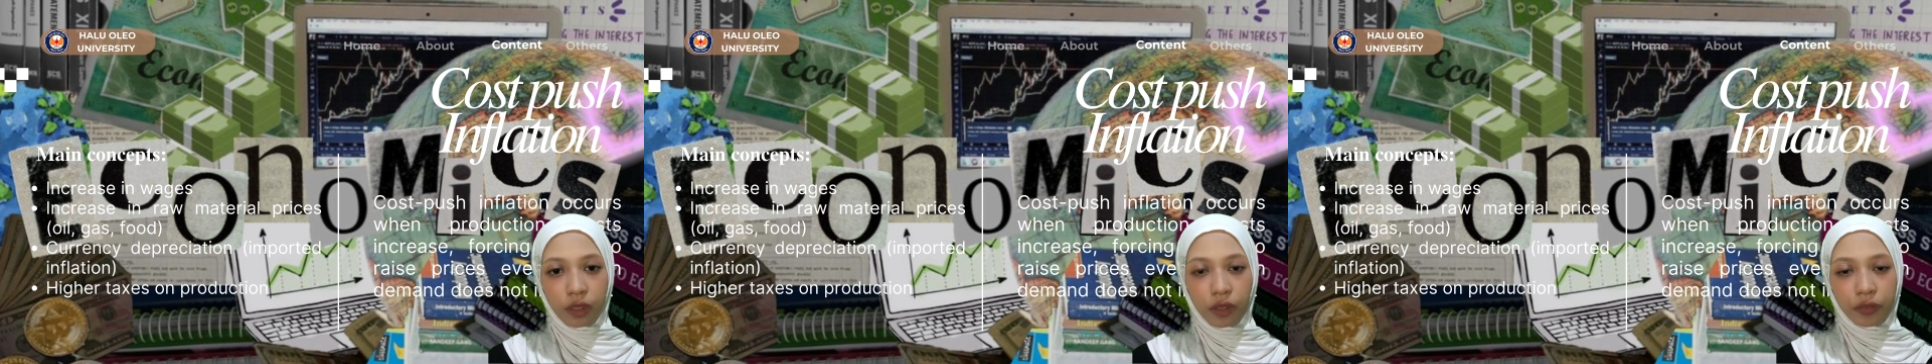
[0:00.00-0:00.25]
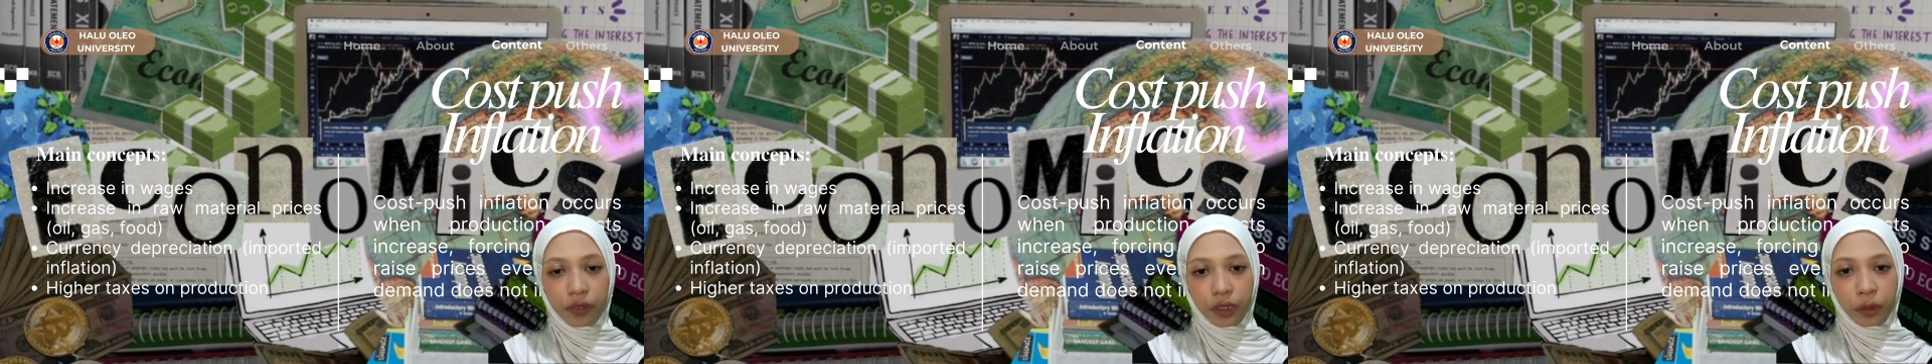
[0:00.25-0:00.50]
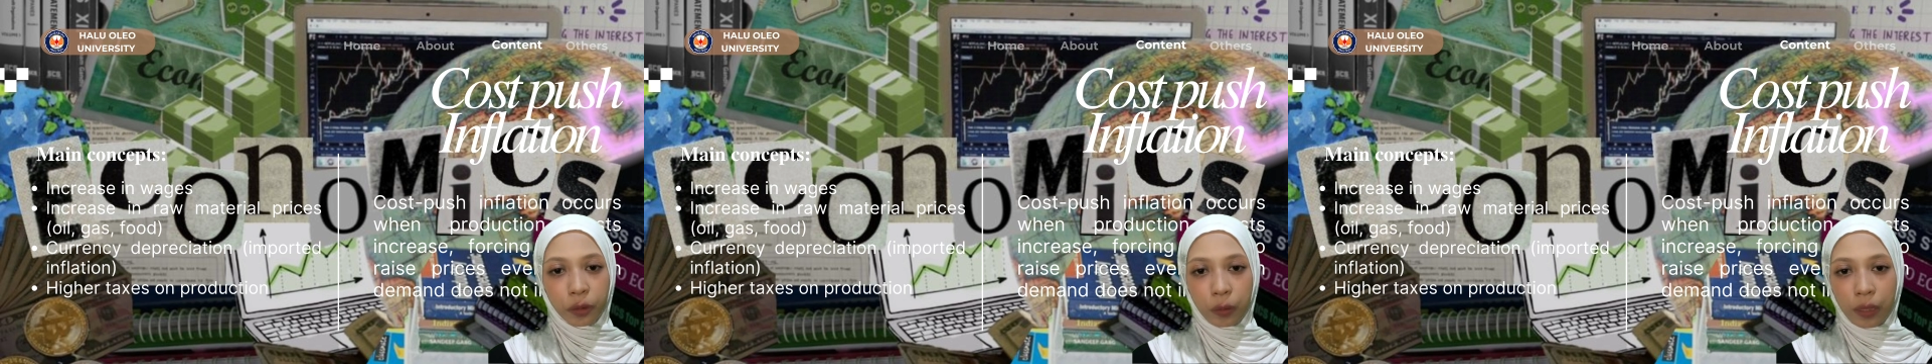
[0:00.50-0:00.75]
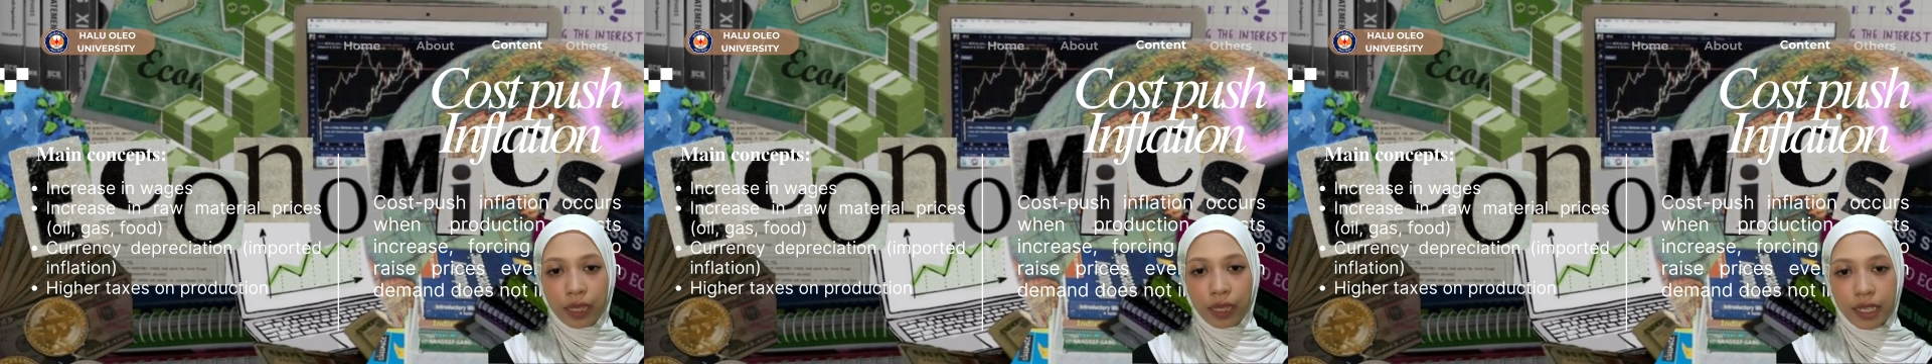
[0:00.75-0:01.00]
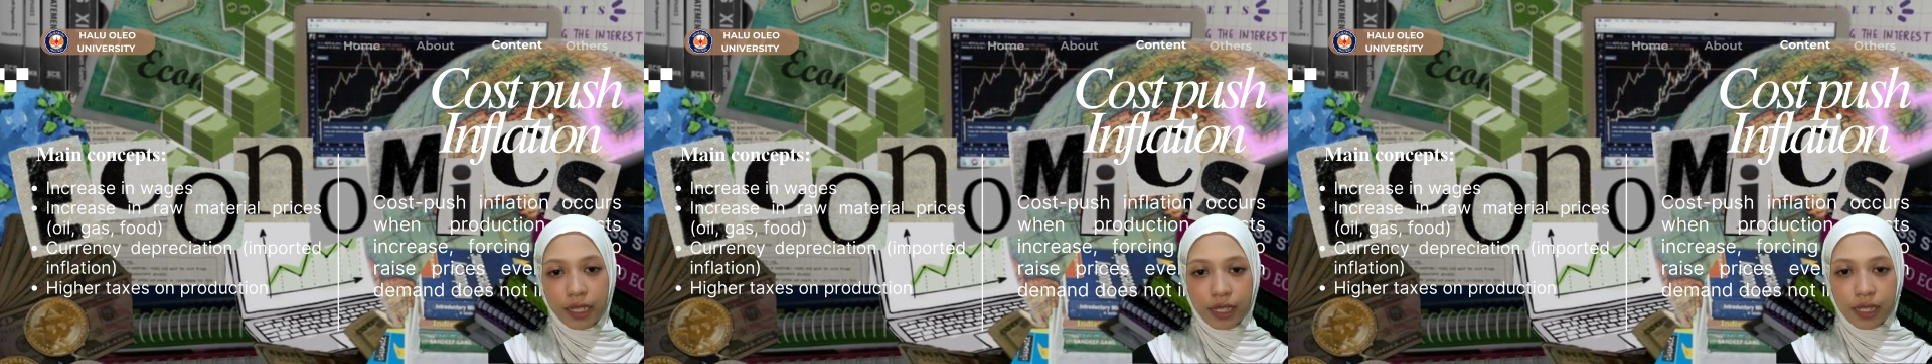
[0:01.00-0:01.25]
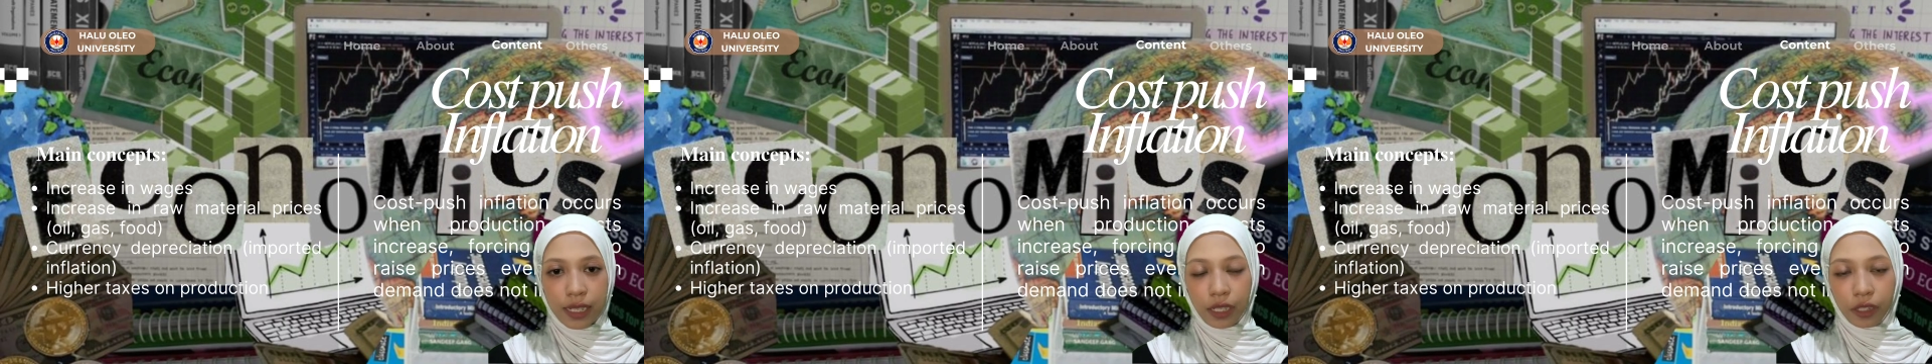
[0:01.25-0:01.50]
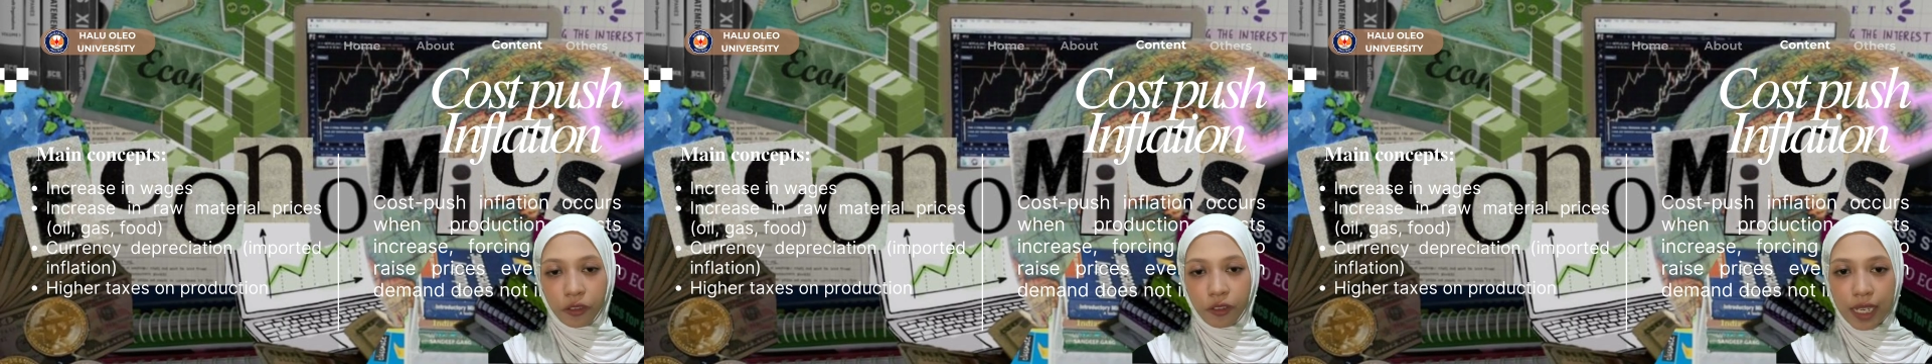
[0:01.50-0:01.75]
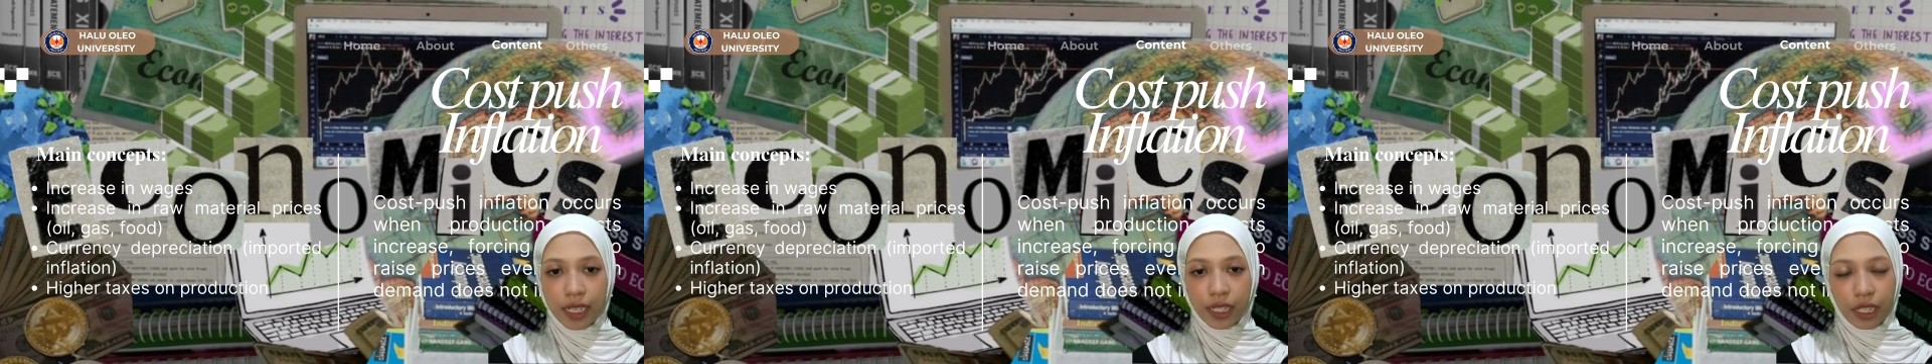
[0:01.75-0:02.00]
The first one is
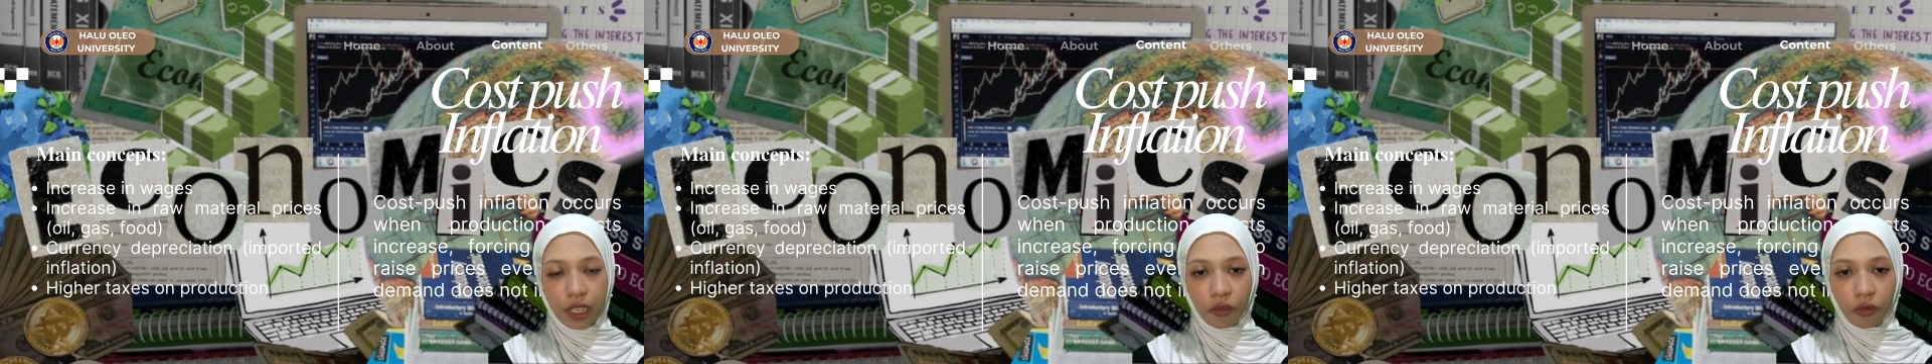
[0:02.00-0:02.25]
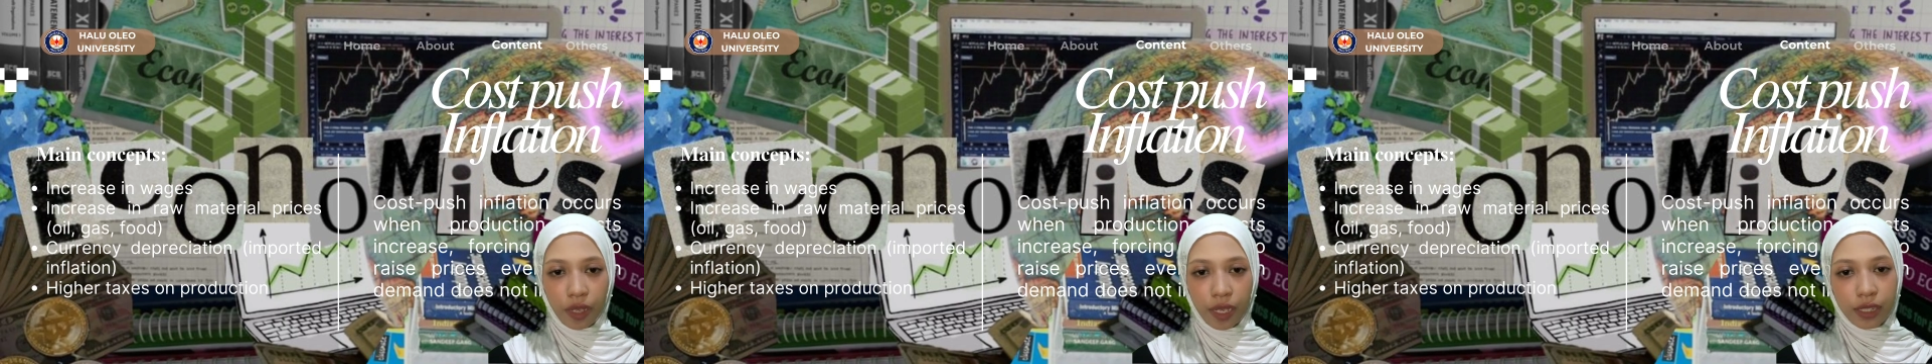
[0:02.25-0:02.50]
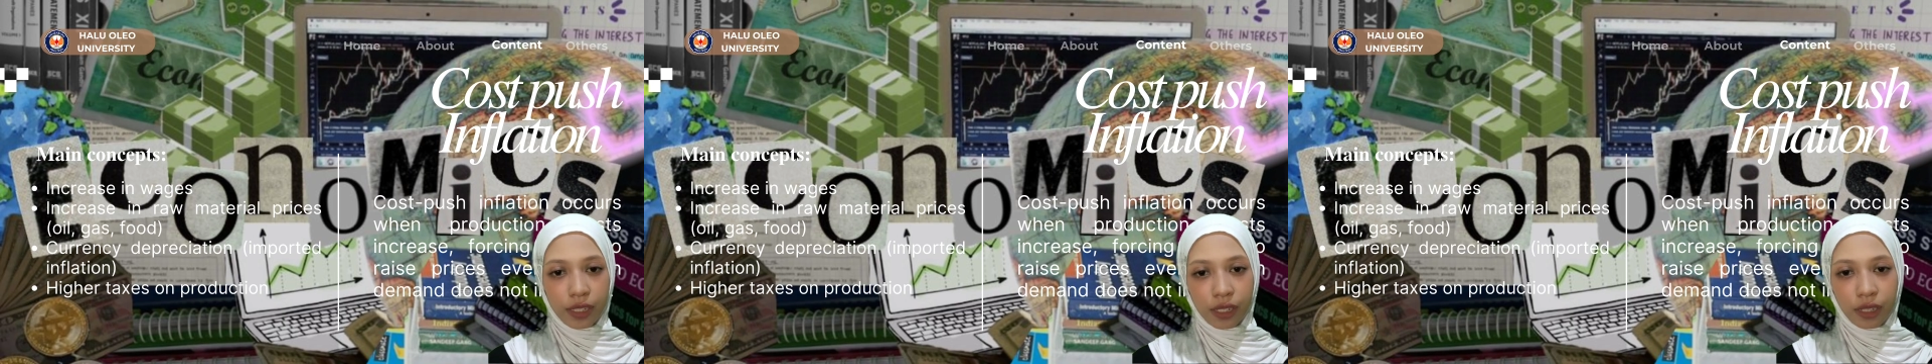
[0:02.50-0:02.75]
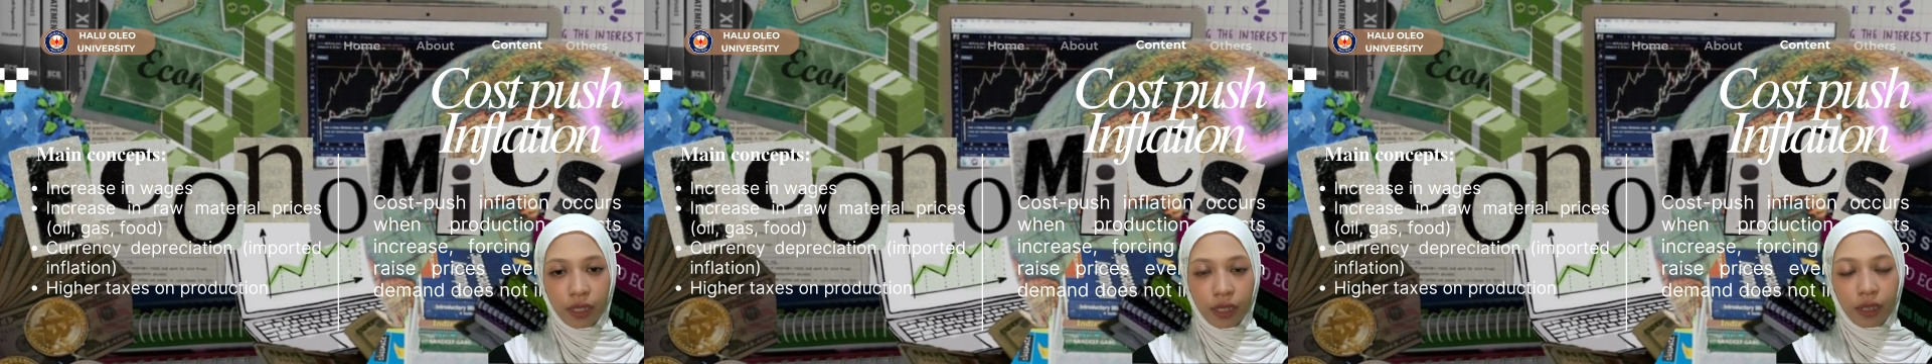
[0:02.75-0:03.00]
increase in wage.